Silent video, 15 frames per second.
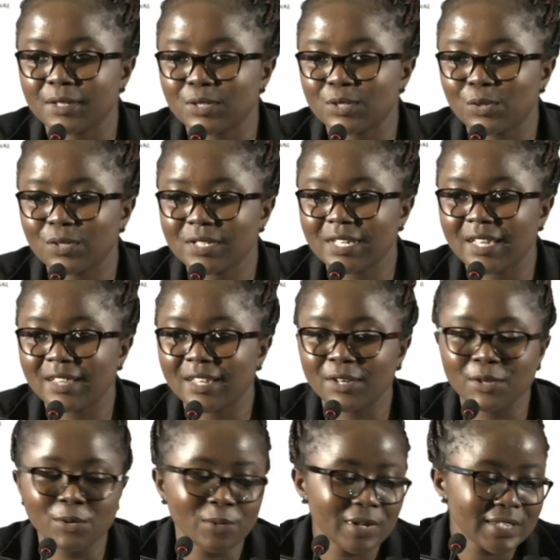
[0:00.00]
So those are the
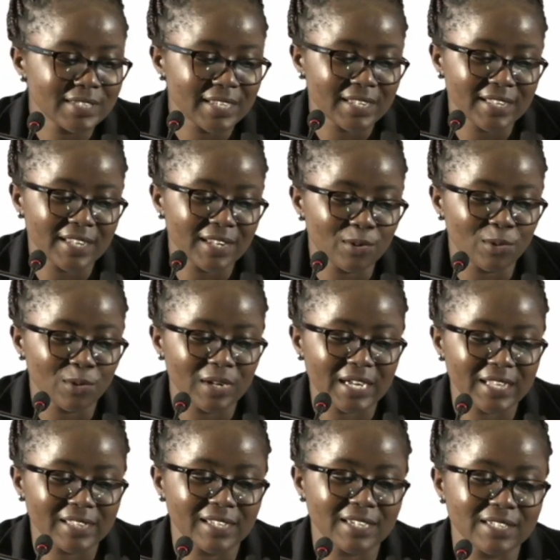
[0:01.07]
new ones, and then all
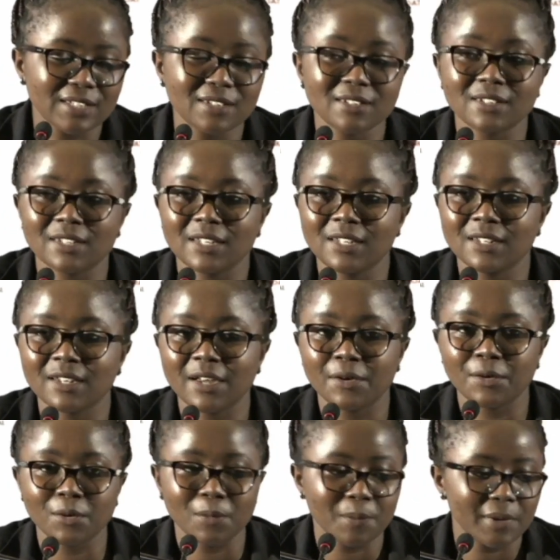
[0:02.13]
others in
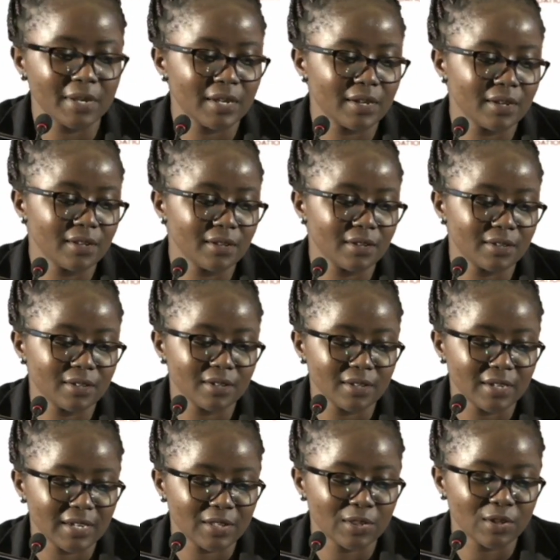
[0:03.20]
Nairobi
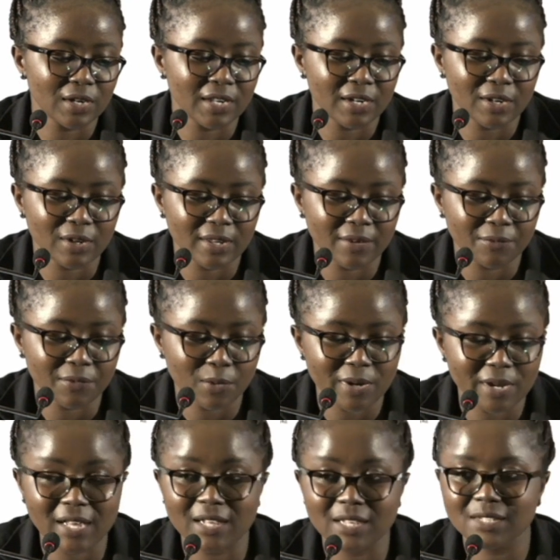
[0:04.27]
and
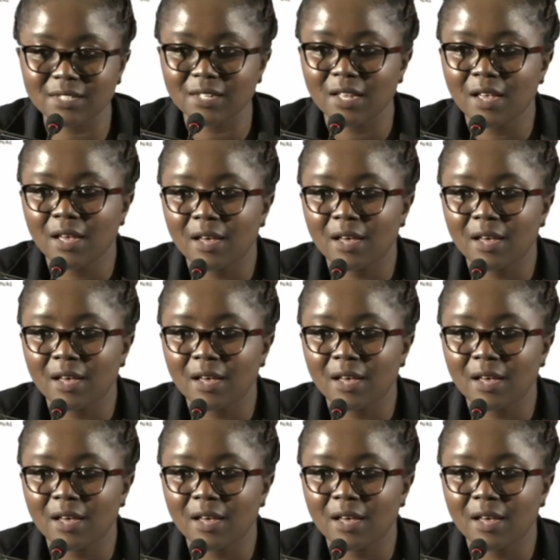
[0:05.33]
everywhere else,